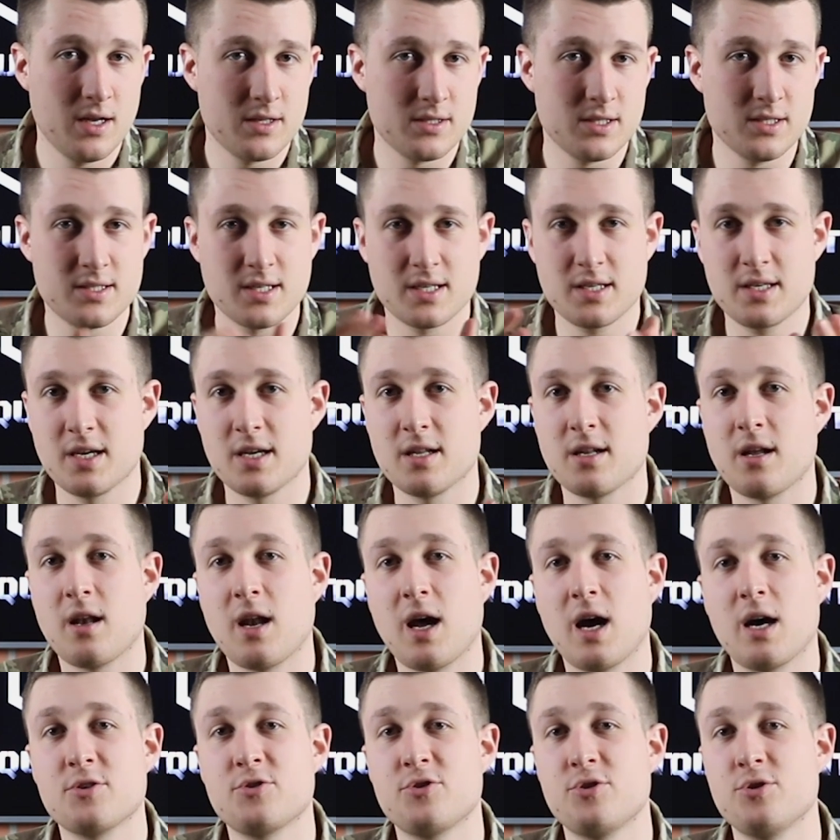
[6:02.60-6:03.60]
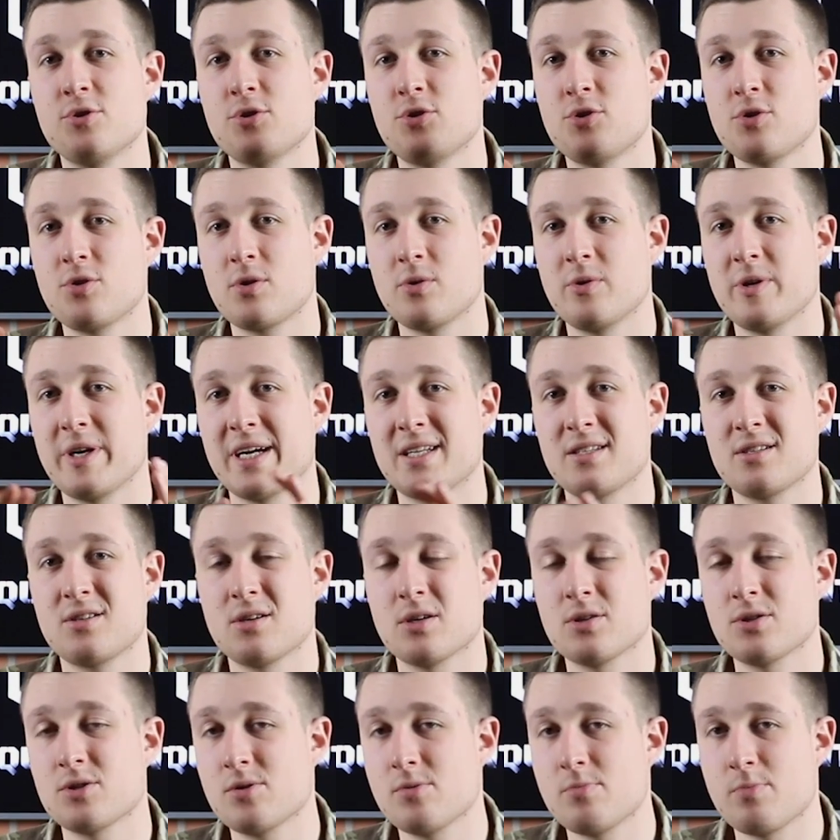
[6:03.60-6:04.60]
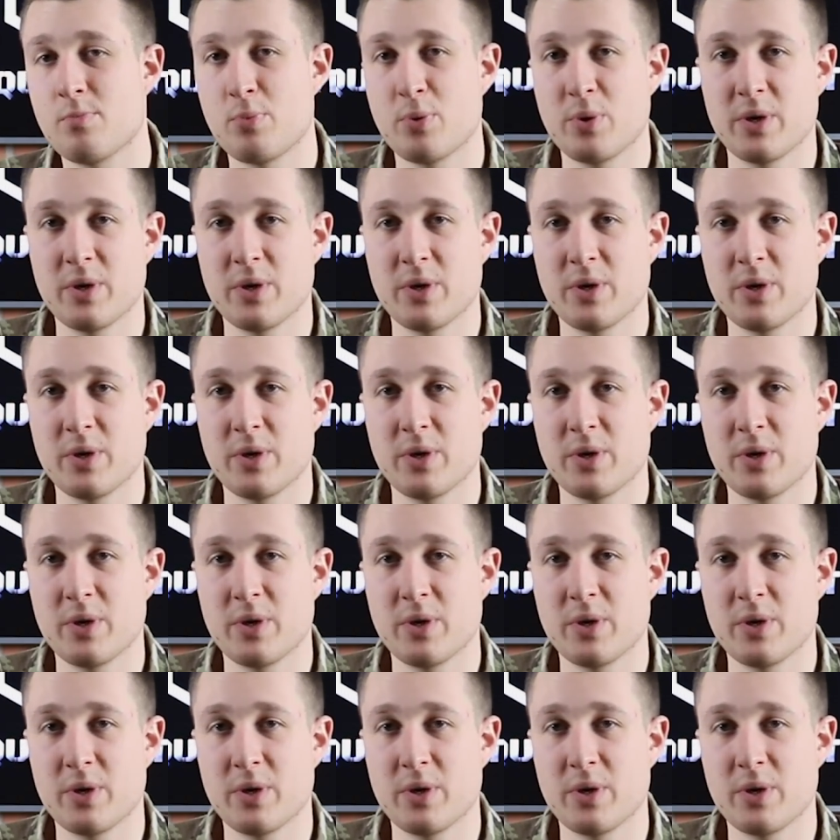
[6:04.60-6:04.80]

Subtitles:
This again allows you to create custom